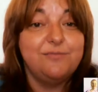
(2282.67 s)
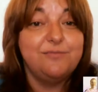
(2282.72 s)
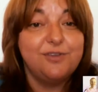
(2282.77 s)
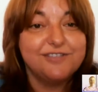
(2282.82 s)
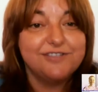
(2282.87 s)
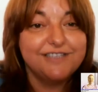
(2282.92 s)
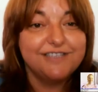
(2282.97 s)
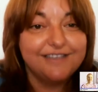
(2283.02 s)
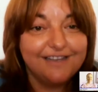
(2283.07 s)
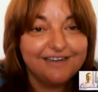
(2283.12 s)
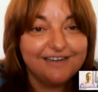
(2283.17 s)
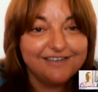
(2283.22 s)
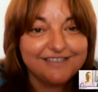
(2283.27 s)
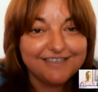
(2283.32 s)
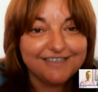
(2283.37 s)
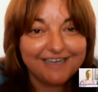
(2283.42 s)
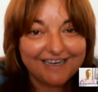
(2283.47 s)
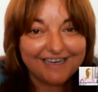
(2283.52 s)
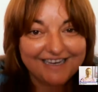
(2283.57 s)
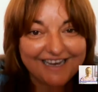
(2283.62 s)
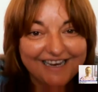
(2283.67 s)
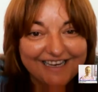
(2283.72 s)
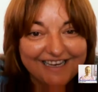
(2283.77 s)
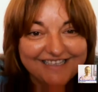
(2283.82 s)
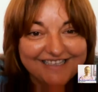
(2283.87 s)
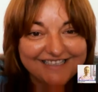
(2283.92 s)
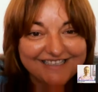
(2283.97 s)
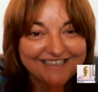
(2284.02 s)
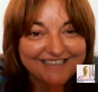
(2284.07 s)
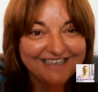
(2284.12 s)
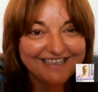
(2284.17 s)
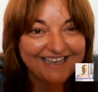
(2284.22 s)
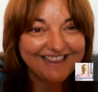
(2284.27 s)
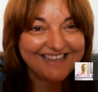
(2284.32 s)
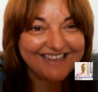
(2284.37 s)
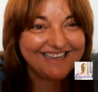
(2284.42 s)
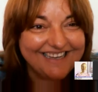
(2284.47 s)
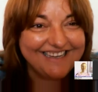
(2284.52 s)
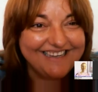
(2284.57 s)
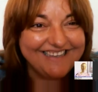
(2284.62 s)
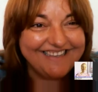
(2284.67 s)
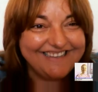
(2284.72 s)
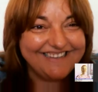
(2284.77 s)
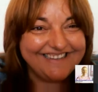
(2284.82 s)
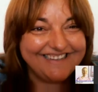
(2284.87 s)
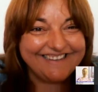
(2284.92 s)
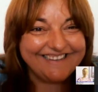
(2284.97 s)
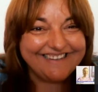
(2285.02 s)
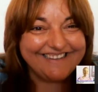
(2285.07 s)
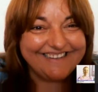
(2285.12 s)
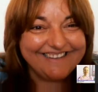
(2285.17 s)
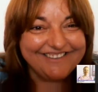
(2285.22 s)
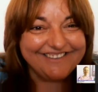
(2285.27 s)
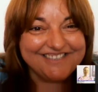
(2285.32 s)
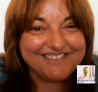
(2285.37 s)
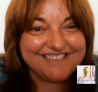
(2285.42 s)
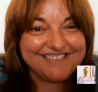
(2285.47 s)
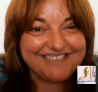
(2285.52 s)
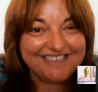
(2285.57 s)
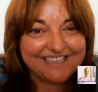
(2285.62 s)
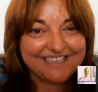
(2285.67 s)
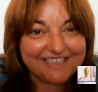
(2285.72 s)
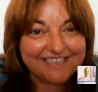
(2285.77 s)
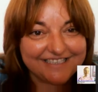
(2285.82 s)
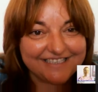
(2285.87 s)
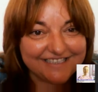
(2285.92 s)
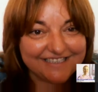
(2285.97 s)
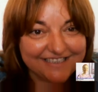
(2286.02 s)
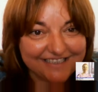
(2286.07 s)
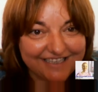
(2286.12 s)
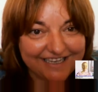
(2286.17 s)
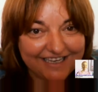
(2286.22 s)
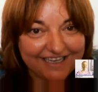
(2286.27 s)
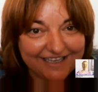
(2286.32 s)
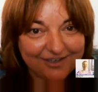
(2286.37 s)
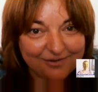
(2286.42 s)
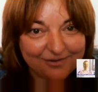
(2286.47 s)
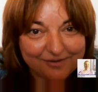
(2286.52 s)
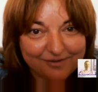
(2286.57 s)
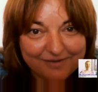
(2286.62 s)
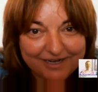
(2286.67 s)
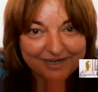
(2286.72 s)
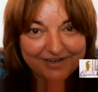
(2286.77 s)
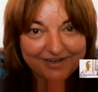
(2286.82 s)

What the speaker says: using. There is, I guess, another. Lucy is, hello women.